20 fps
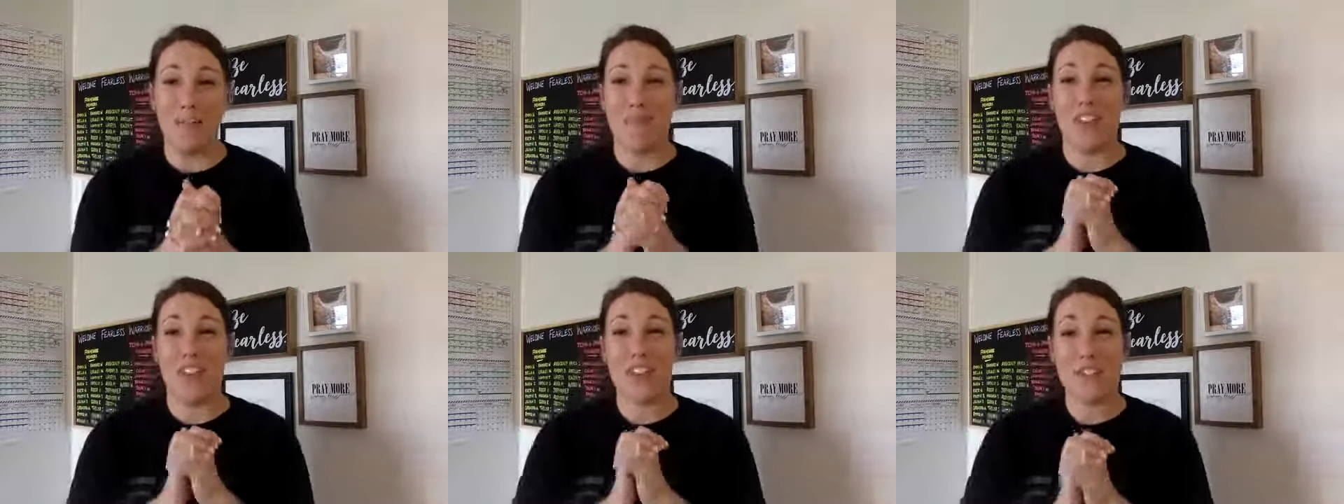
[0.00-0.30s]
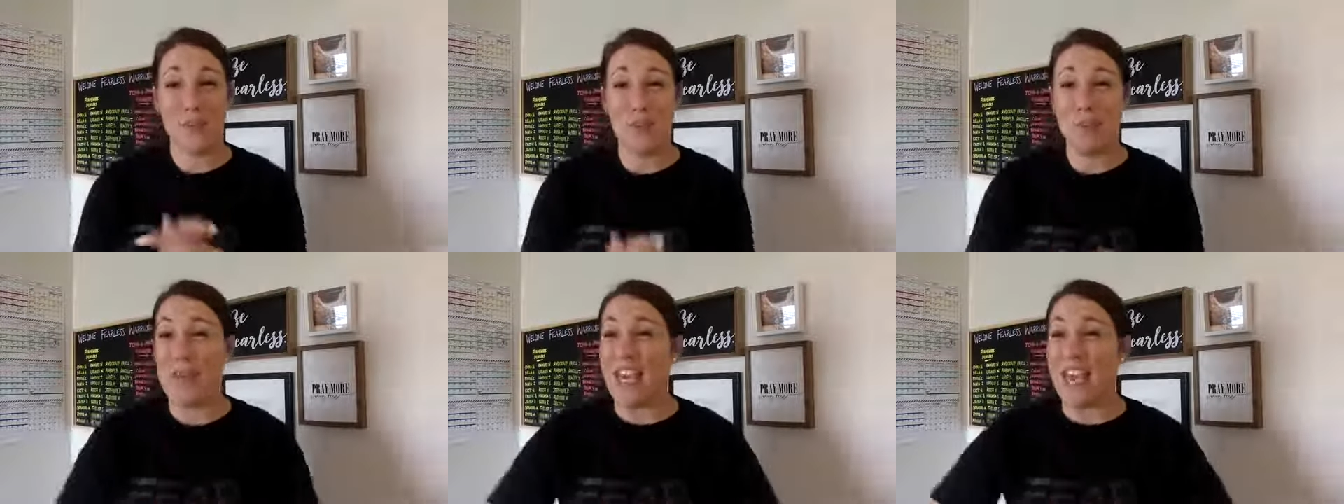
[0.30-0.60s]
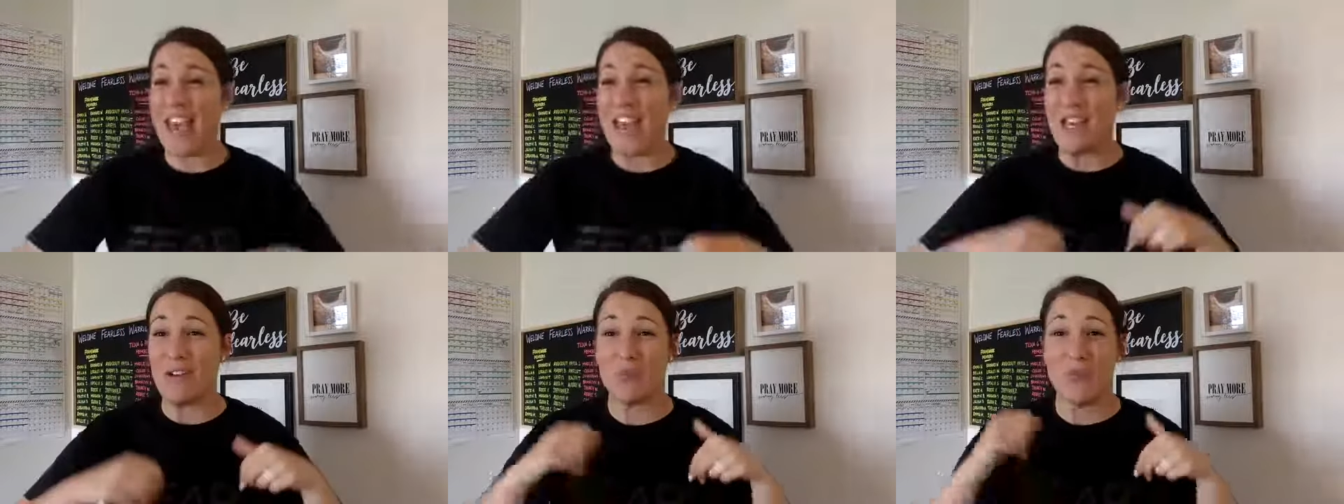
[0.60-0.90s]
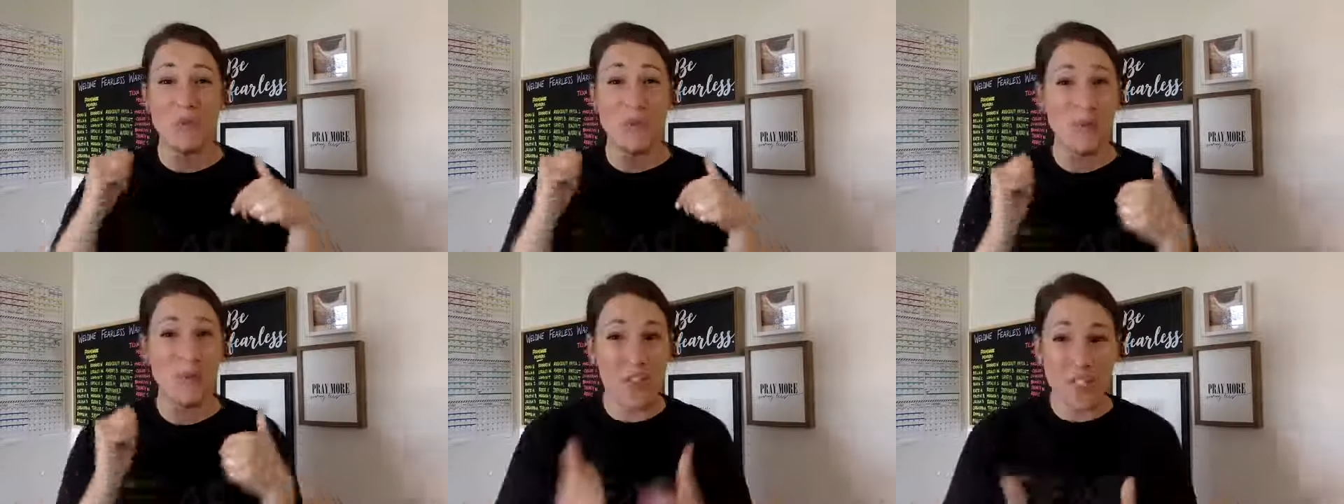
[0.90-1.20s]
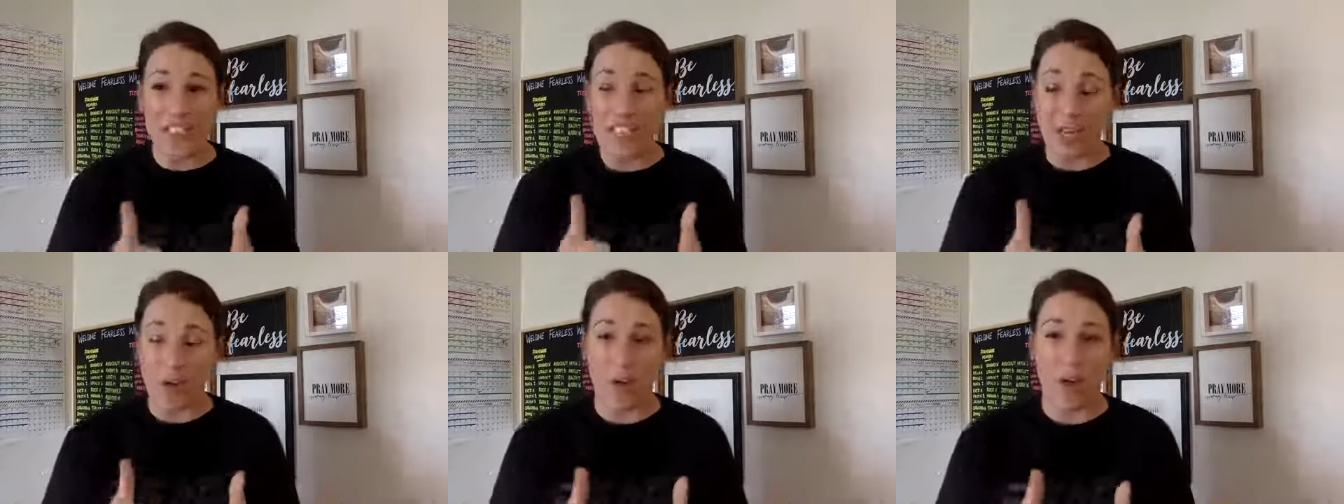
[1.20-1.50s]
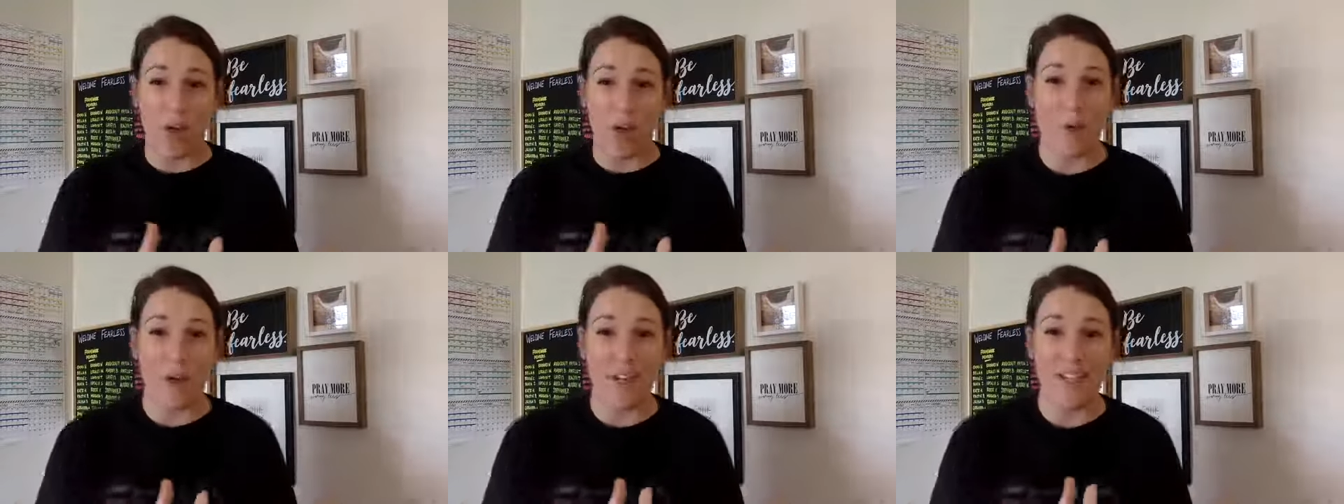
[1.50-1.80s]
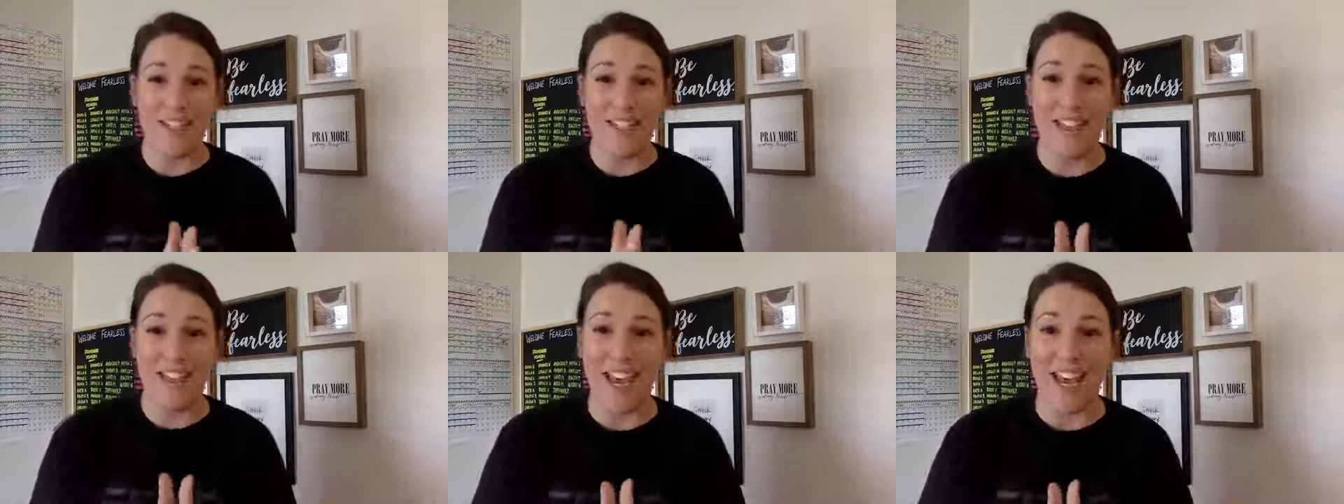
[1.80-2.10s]
This will be a really quick one
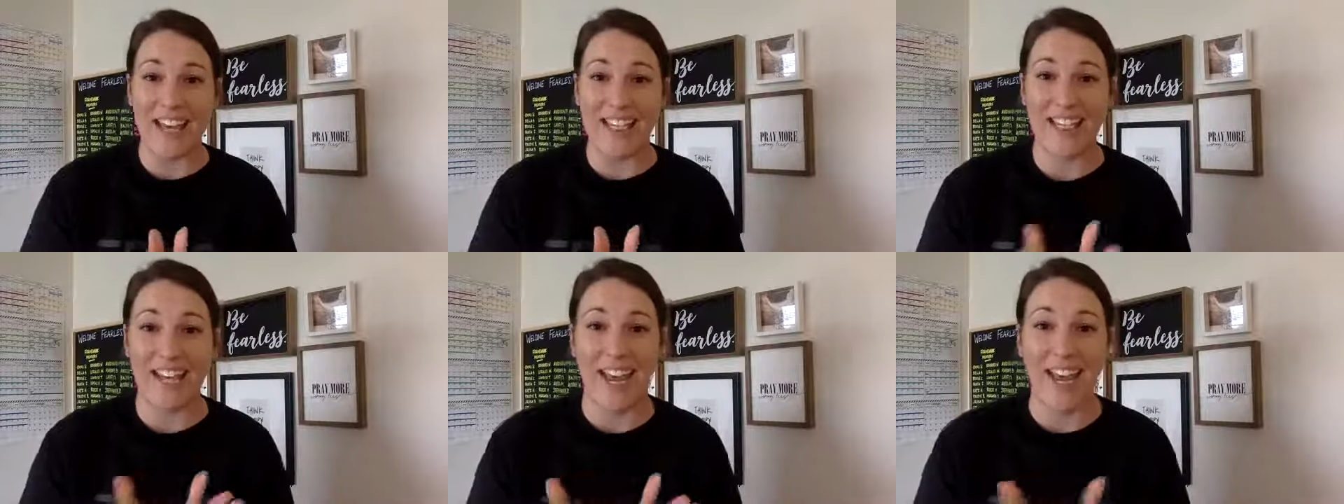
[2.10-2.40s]
tonight.